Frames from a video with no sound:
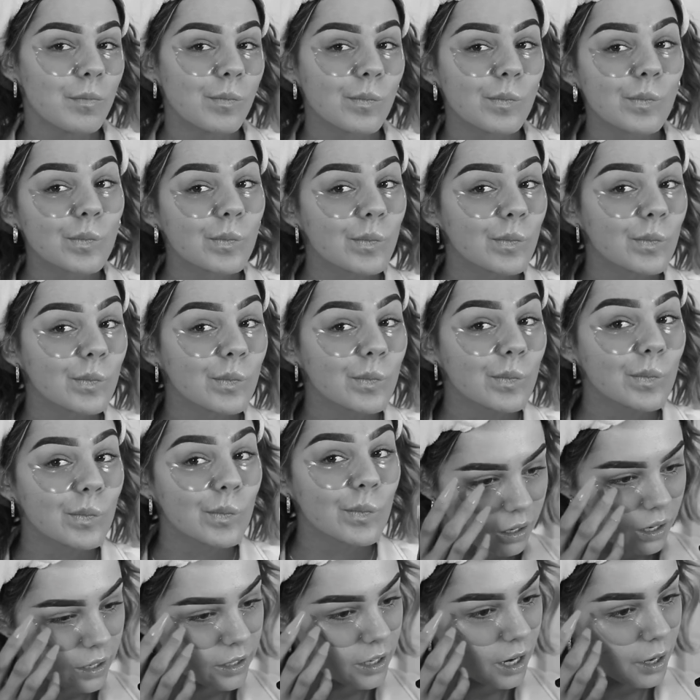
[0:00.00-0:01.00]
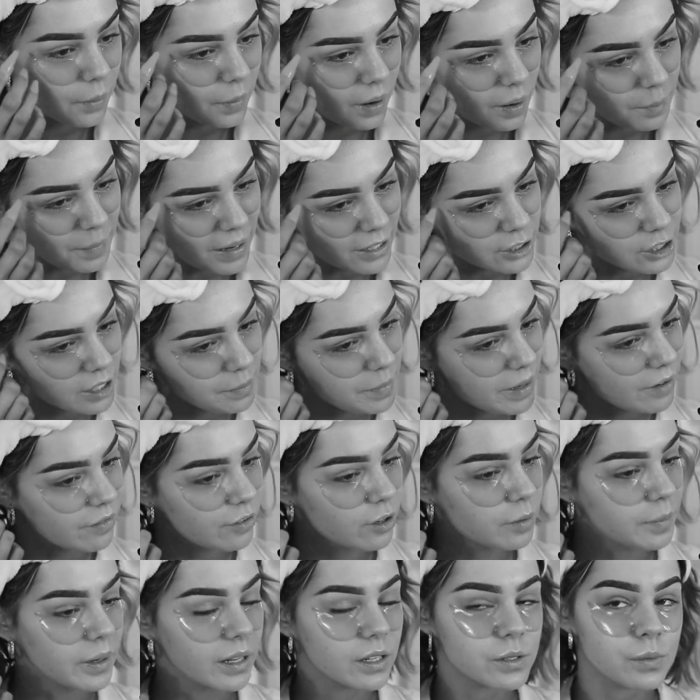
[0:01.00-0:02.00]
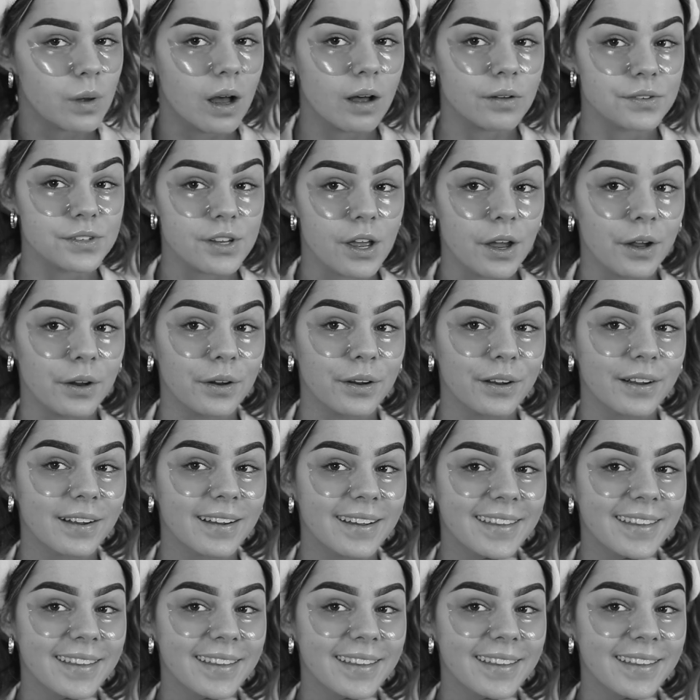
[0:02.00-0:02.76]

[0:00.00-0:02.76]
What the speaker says: snow. I know, I'm actually mid-filming as well, so.